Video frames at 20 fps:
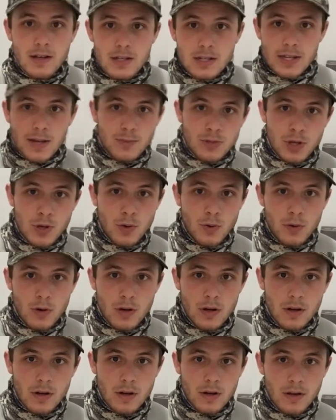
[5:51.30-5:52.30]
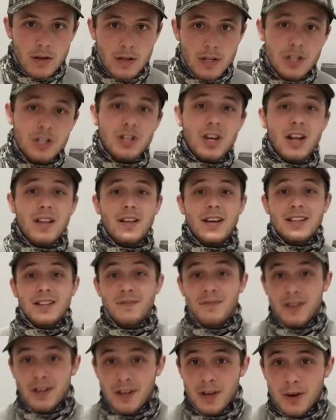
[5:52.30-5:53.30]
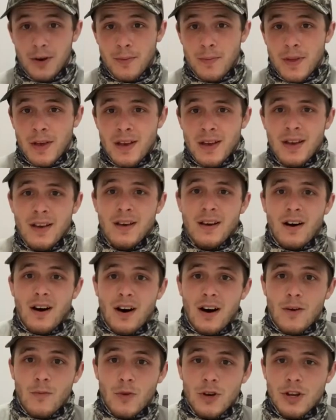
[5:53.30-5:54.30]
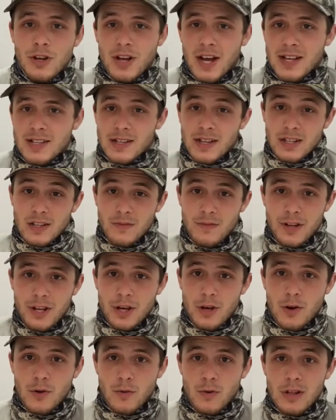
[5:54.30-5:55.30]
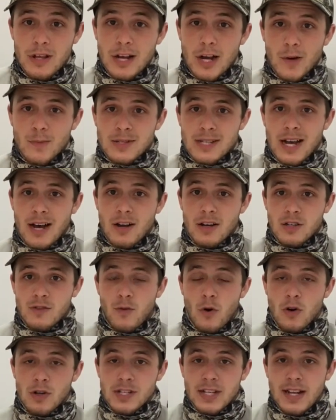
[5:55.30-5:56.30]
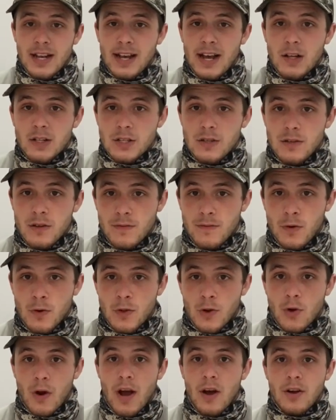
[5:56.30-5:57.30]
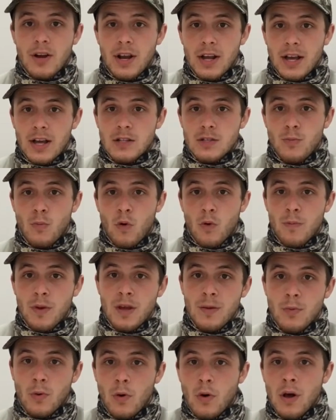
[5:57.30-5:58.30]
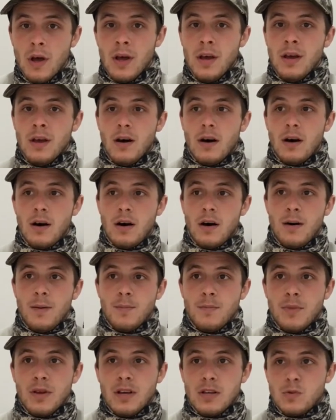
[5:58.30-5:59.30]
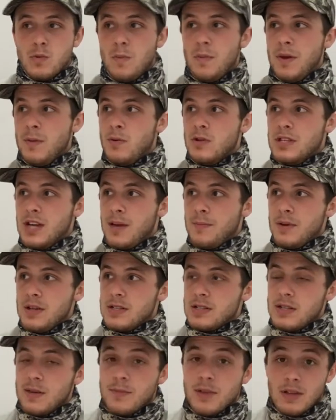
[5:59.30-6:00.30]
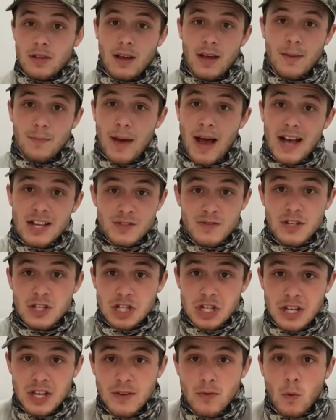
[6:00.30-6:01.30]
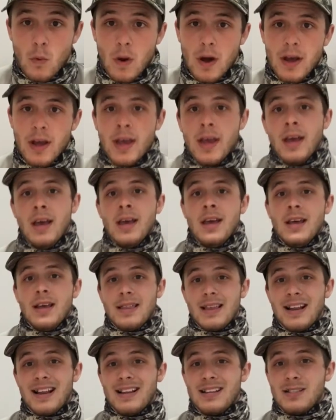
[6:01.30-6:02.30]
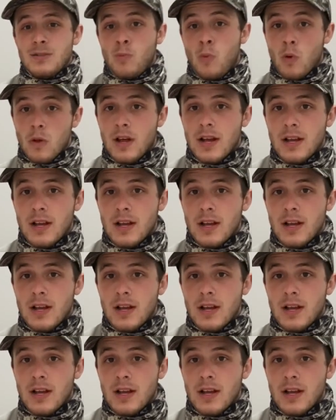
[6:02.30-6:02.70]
Step two is you gotta like the video. Um, when you guys like the video, it really helps out as far as getting out to a further crowd, getting out to more people. Um, because when people type in something like bass fishing giveaway, then it's more